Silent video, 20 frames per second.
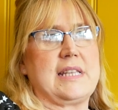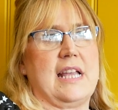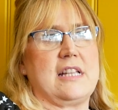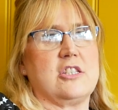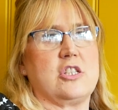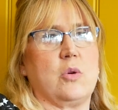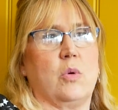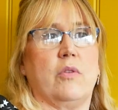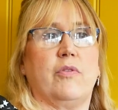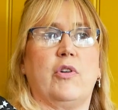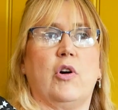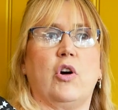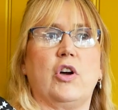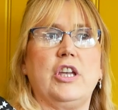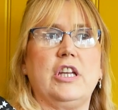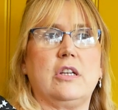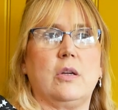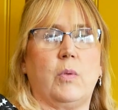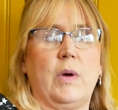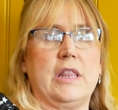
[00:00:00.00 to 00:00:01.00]
tend to
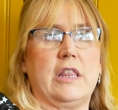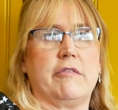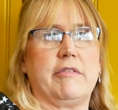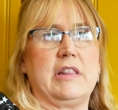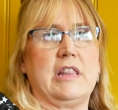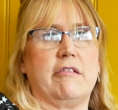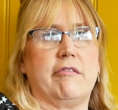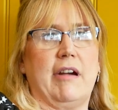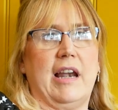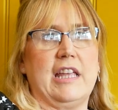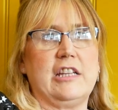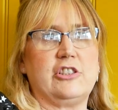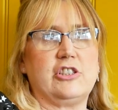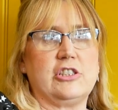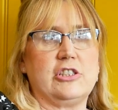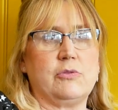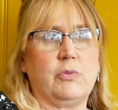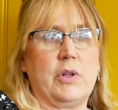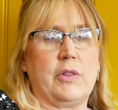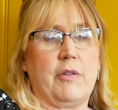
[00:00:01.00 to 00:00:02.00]
avoid when they're in the
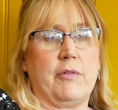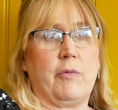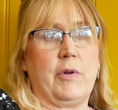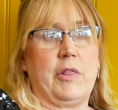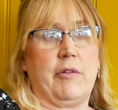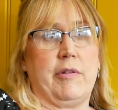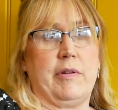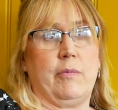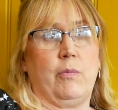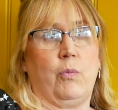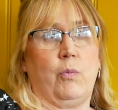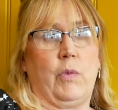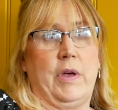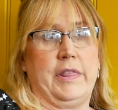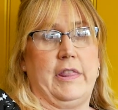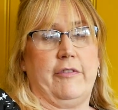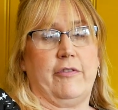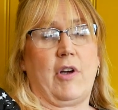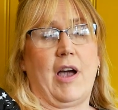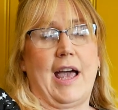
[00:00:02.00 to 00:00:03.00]
relationship,
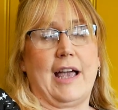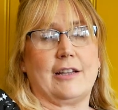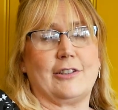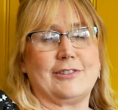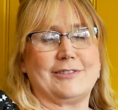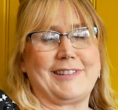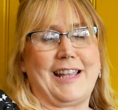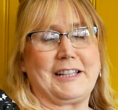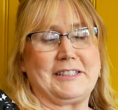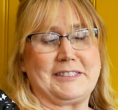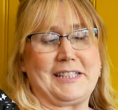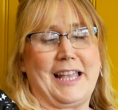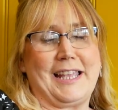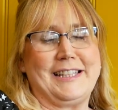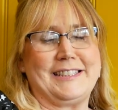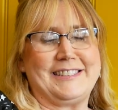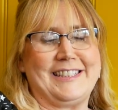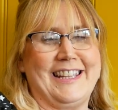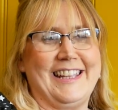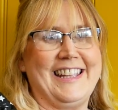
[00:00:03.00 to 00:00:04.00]
when they've got
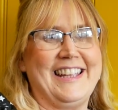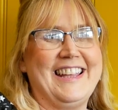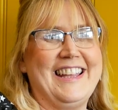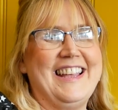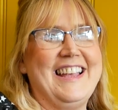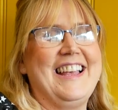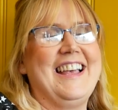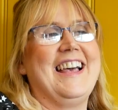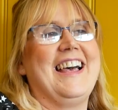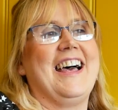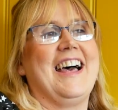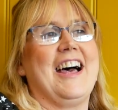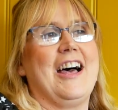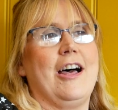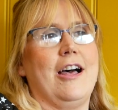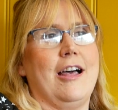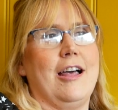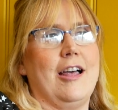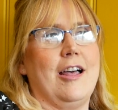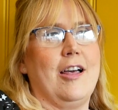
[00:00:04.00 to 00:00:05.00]
anxiety.
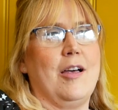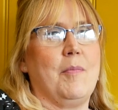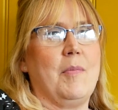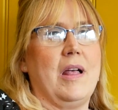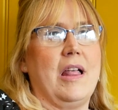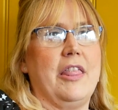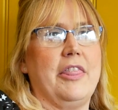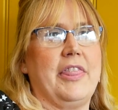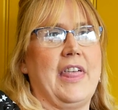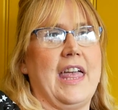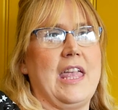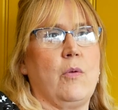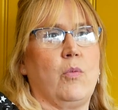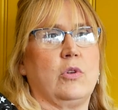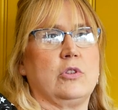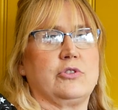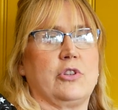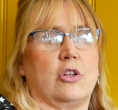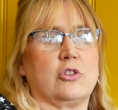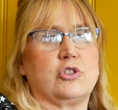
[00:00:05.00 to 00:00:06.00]
They
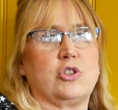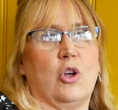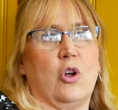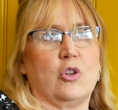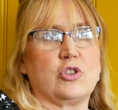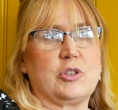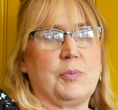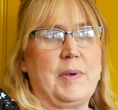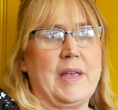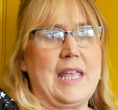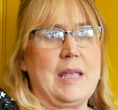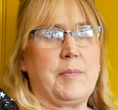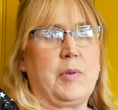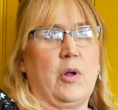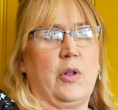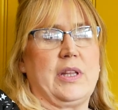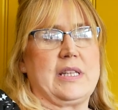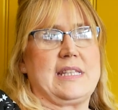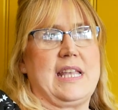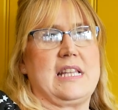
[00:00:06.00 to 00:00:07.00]
will not talk to
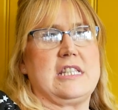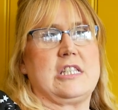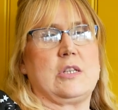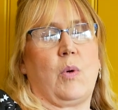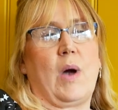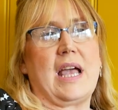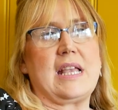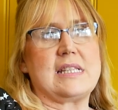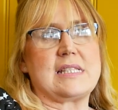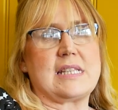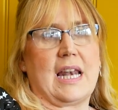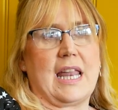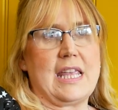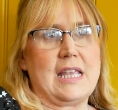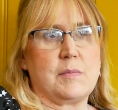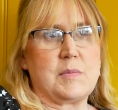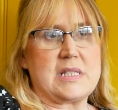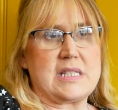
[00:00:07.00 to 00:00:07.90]
people, they tend to isolate